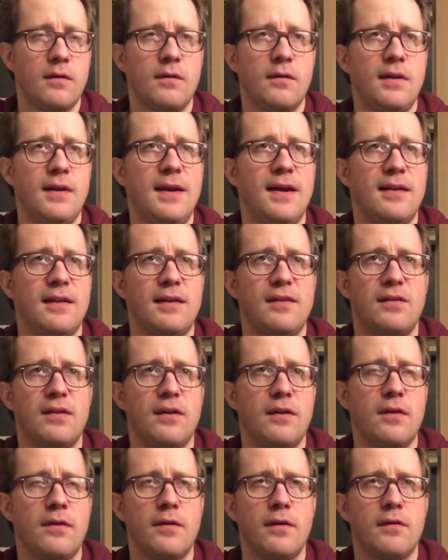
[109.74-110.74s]
Yeah, like none
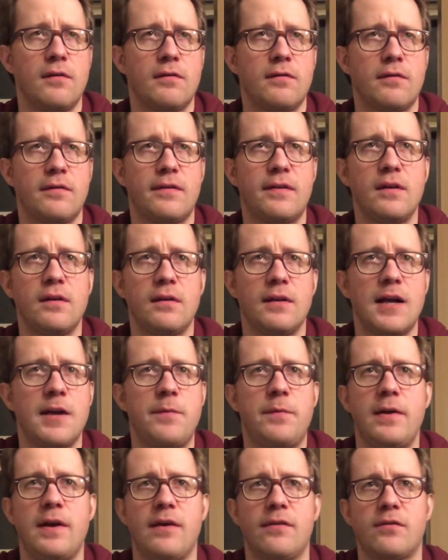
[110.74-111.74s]
of their single
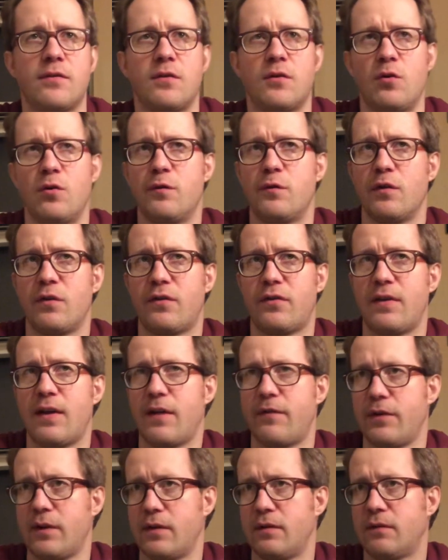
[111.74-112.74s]
IPAs are over
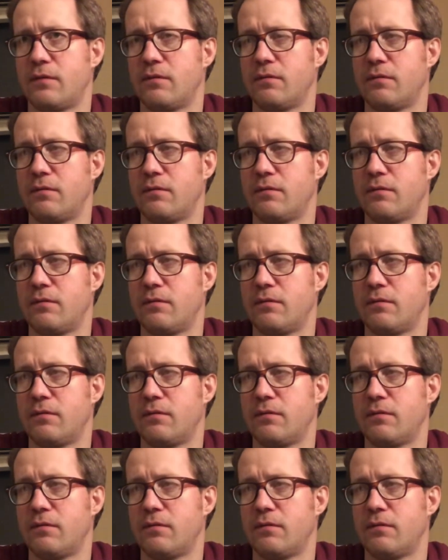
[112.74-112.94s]
seven.